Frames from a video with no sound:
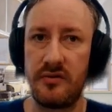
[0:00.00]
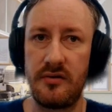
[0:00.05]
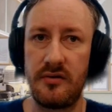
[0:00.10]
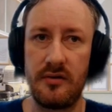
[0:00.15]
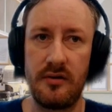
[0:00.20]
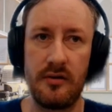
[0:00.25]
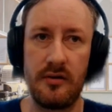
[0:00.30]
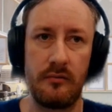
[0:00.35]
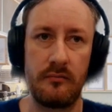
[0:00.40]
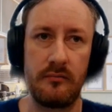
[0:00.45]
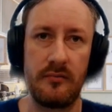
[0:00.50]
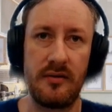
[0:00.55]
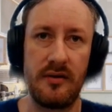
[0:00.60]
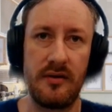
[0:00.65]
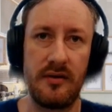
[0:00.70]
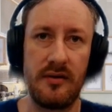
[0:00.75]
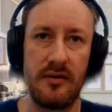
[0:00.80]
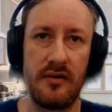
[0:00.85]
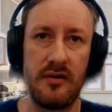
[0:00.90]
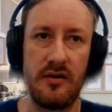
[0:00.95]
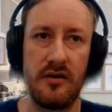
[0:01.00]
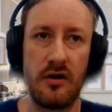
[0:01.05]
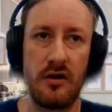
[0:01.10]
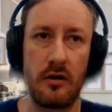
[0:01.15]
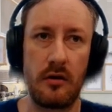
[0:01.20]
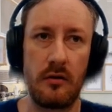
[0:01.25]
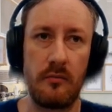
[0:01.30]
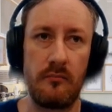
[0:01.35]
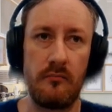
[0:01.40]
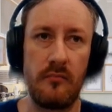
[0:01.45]
You know,
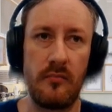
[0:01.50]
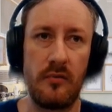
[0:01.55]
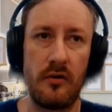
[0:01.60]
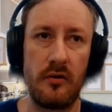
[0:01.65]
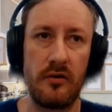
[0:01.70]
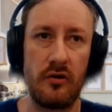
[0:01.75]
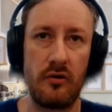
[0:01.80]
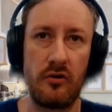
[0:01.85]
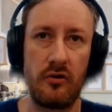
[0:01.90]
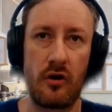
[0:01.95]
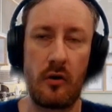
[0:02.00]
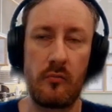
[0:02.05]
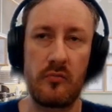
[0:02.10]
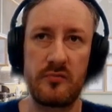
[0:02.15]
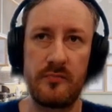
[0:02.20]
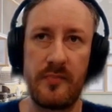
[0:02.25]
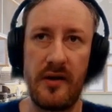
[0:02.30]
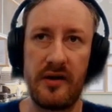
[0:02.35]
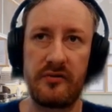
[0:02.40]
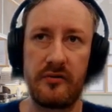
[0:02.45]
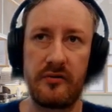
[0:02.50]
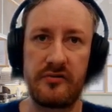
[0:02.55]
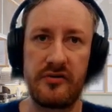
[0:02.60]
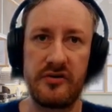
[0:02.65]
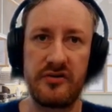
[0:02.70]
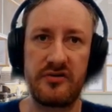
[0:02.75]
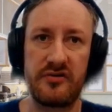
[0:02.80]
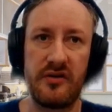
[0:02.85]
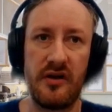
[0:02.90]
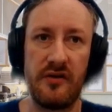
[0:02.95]
you're almost better
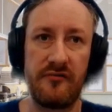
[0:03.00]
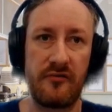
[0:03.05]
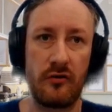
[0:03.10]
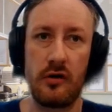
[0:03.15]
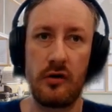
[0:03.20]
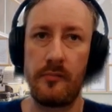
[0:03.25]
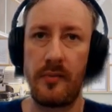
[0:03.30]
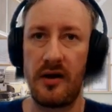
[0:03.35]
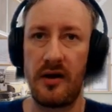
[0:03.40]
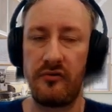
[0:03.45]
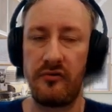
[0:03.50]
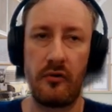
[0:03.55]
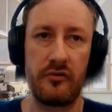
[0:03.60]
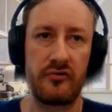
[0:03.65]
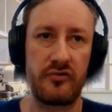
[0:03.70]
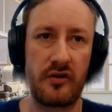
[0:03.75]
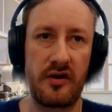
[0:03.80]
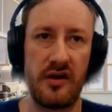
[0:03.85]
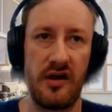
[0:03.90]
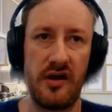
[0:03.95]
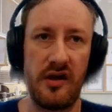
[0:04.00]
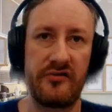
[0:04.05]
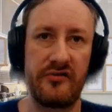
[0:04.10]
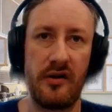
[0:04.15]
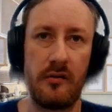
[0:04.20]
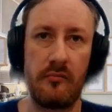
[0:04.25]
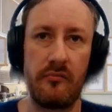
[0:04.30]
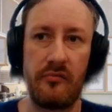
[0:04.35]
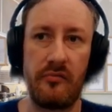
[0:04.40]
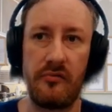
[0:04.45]
just if you're going to buy dots or
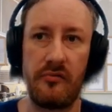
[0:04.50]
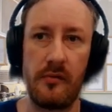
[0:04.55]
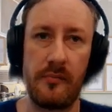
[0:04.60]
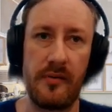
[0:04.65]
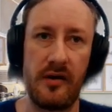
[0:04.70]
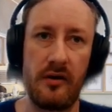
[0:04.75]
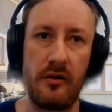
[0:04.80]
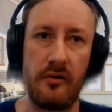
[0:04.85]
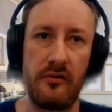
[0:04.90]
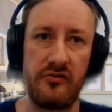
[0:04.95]
KSM, you're better